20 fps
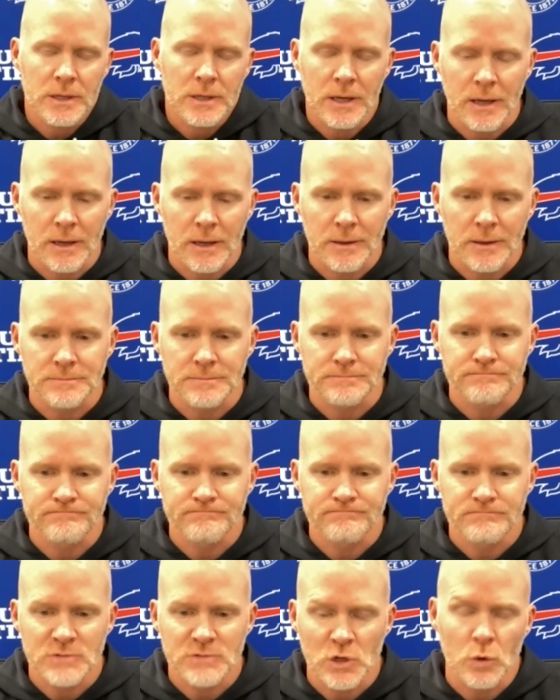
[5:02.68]
um,
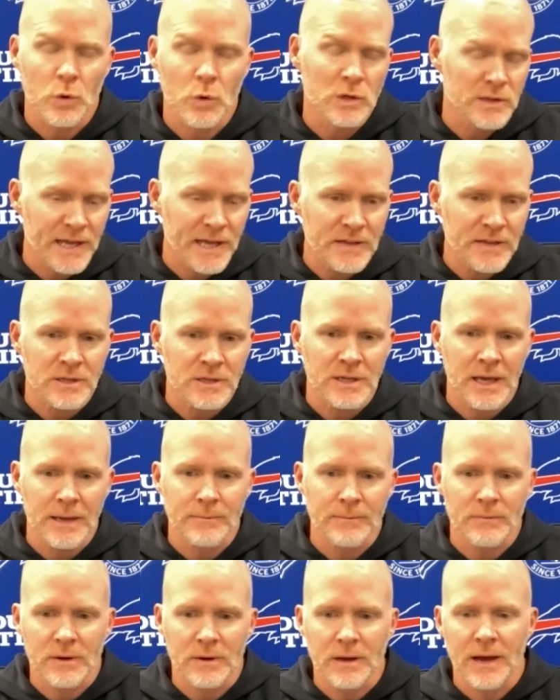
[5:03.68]
you or late in the
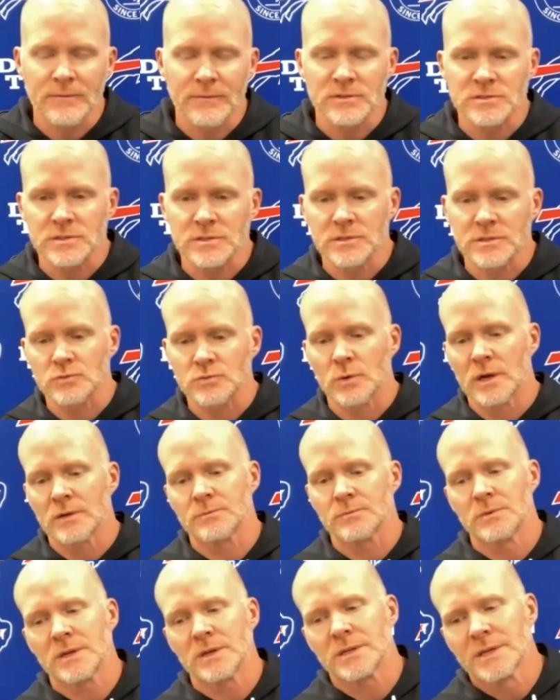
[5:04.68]
game, obviously as
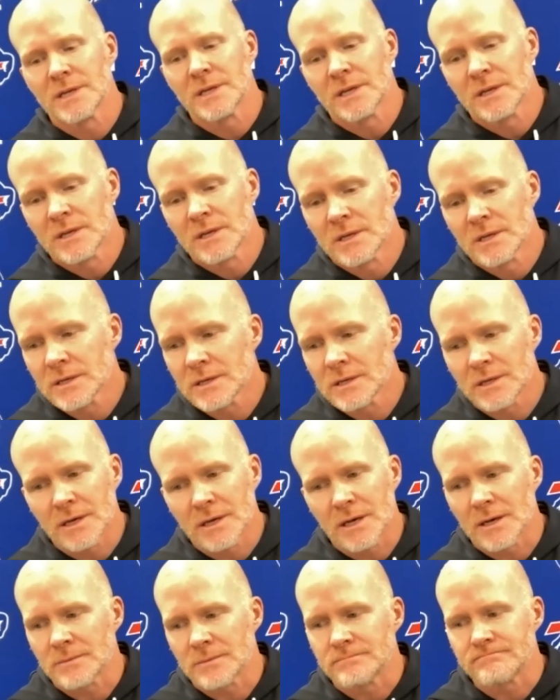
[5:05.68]
well. But
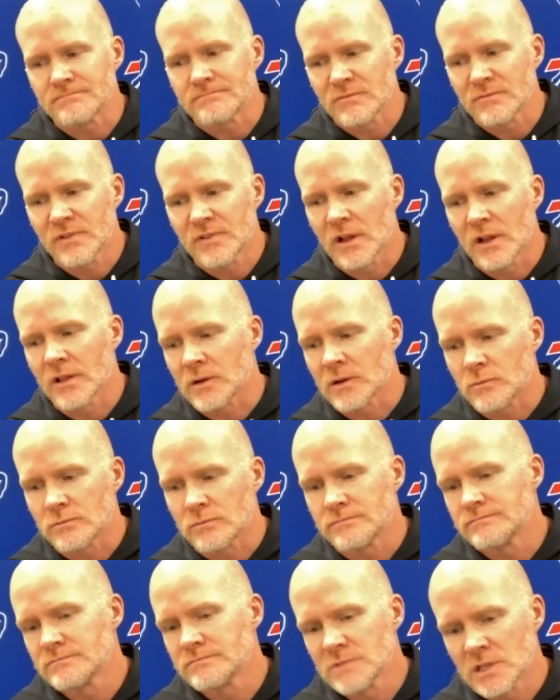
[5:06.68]
um, felt like
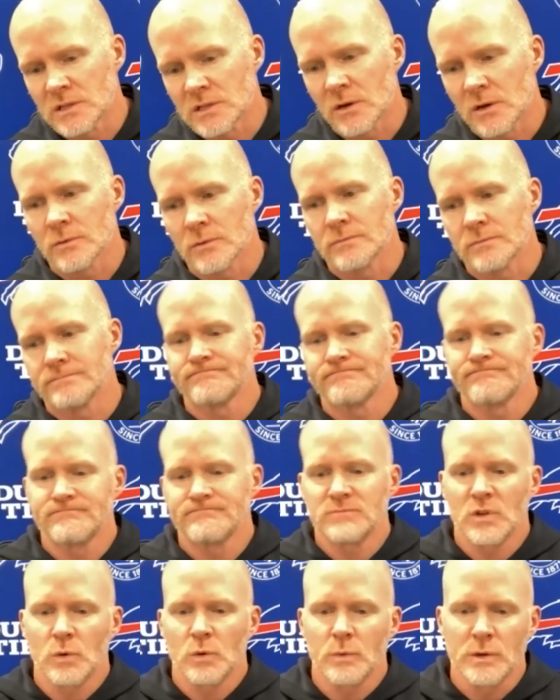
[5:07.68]
you know
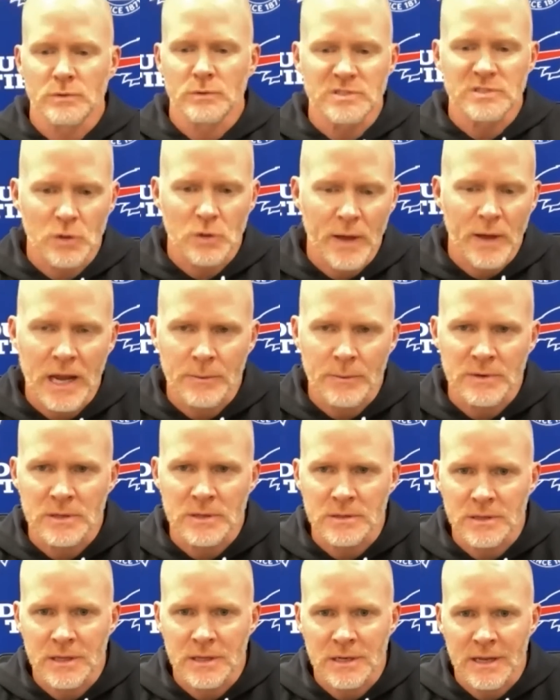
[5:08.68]
we still had him in,
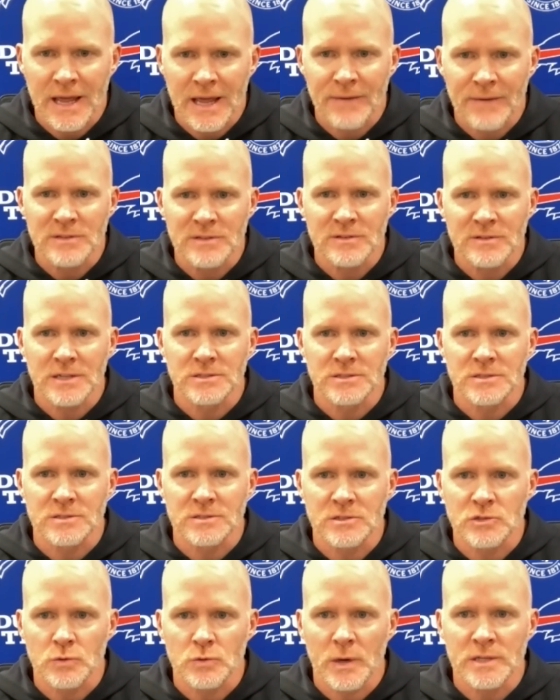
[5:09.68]
a, in an advantageous
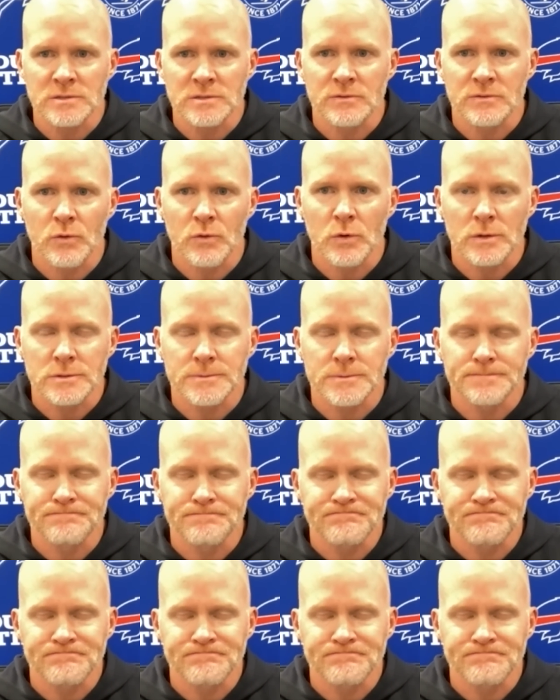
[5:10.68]
situation for us.